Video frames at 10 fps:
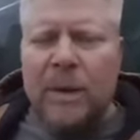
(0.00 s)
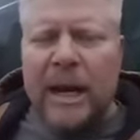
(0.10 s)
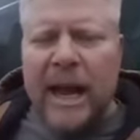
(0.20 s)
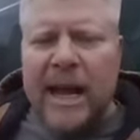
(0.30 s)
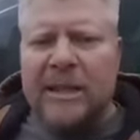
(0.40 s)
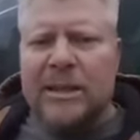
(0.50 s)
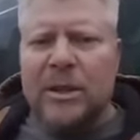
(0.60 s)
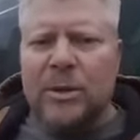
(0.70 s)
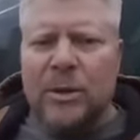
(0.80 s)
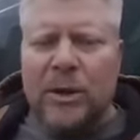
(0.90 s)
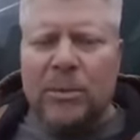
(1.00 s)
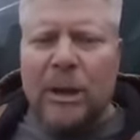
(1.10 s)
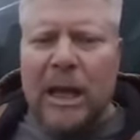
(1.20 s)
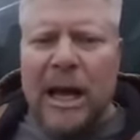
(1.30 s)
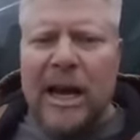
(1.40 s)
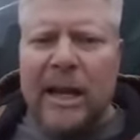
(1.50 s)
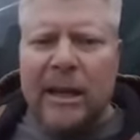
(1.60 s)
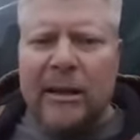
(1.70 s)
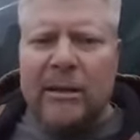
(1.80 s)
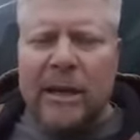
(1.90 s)
But it has to do with them
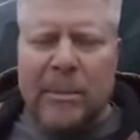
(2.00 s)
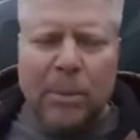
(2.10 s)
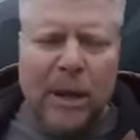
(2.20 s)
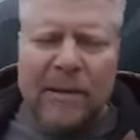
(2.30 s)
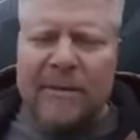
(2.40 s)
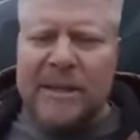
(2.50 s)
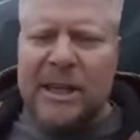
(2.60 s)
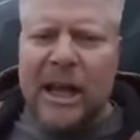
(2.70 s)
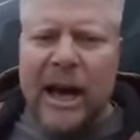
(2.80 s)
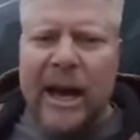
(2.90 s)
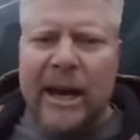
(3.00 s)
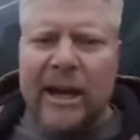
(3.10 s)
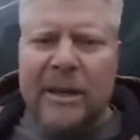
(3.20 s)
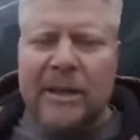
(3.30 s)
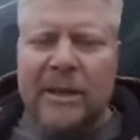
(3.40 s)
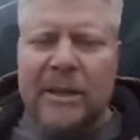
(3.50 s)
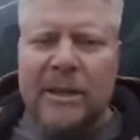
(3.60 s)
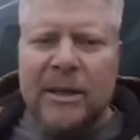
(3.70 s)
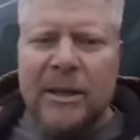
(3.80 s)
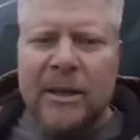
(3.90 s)
lying. A bluff is a lie.
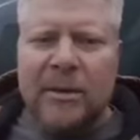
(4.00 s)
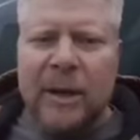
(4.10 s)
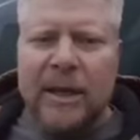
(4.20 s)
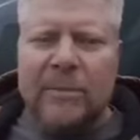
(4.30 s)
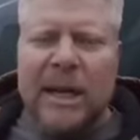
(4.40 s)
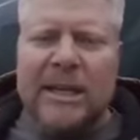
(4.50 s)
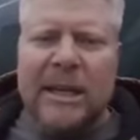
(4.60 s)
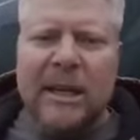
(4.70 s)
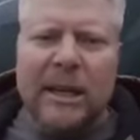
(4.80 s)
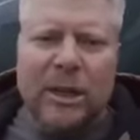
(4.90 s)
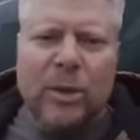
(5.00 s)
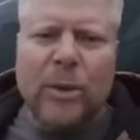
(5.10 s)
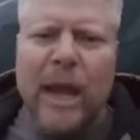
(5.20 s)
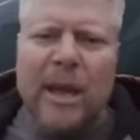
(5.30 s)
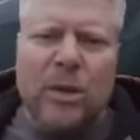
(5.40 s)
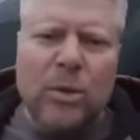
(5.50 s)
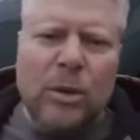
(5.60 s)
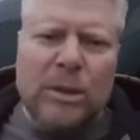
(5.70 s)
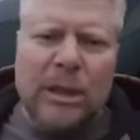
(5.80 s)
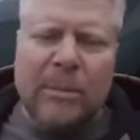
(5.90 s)
Right? By selling you, hey, you
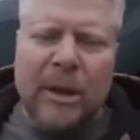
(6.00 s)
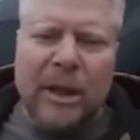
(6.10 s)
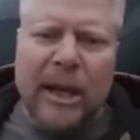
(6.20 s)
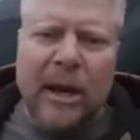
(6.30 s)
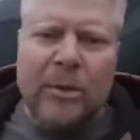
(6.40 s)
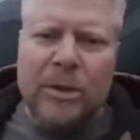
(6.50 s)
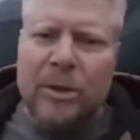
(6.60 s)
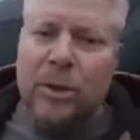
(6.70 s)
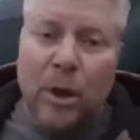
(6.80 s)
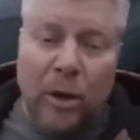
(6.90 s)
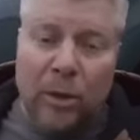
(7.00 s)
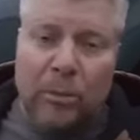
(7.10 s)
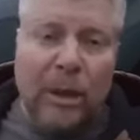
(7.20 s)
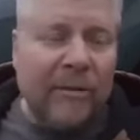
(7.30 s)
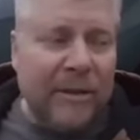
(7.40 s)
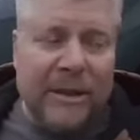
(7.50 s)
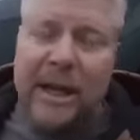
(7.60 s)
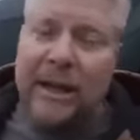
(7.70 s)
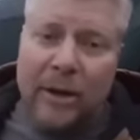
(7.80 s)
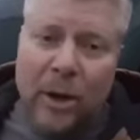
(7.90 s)
go sleep on the couch. And you call their bluff and
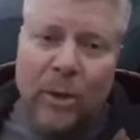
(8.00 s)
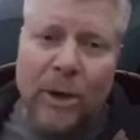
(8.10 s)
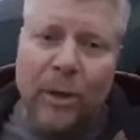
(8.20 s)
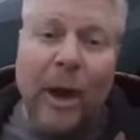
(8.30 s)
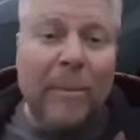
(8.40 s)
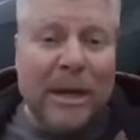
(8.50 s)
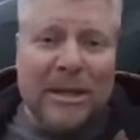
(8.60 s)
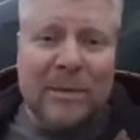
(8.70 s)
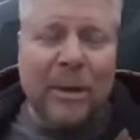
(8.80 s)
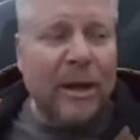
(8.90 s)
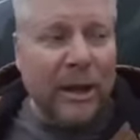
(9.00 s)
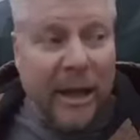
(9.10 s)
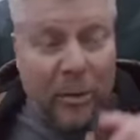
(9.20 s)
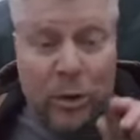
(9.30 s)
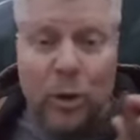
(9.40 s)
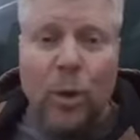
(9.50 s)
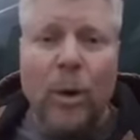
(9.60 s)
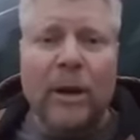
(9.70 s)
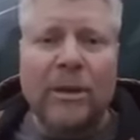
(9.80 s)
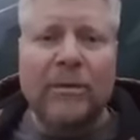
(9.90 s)
say, no, no, no, I'm not sleeping on the couch. You
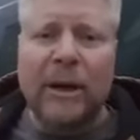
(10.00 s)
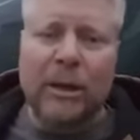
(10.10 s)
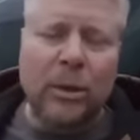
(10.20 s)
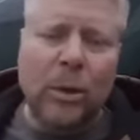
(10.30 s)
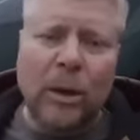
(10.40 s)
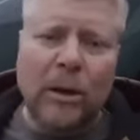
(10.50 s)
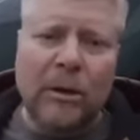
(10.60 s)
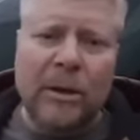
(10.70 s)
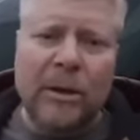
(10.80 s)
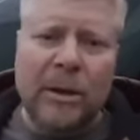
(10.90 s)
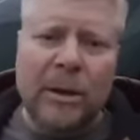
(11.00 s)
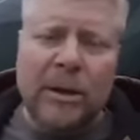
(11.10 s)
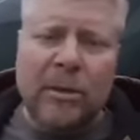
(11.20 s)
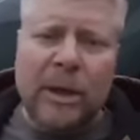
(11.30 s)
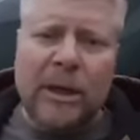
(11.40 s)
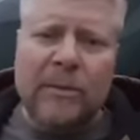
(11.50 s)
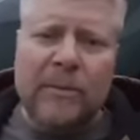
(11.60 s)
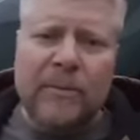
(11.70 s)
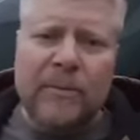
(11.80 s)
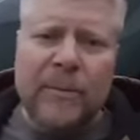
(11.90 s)
go out the fucking door. Right?
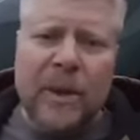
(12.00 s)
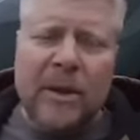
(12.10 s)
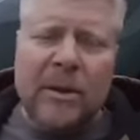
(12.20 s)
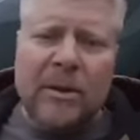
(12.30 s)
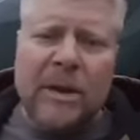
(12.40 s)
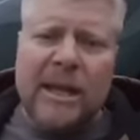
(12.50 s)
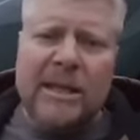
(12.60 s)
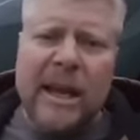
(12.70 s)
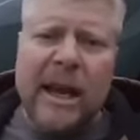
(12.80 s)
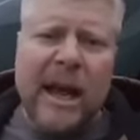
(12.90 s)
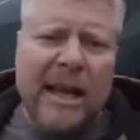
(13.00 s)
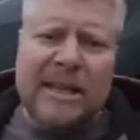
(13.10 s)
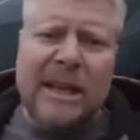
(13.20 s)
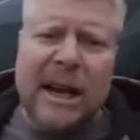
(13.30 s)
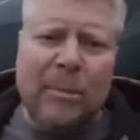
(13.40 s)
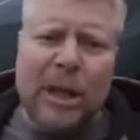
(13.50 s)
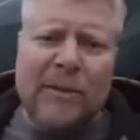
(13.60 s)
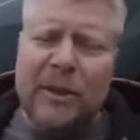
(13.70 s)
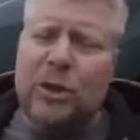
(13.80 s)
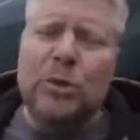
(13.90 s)
and they say, oh, That's it, I'm
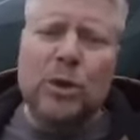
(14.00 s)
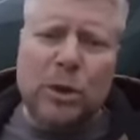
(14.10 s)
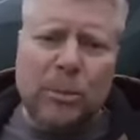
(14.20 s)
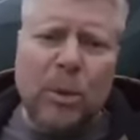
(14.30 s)
leaving you, you should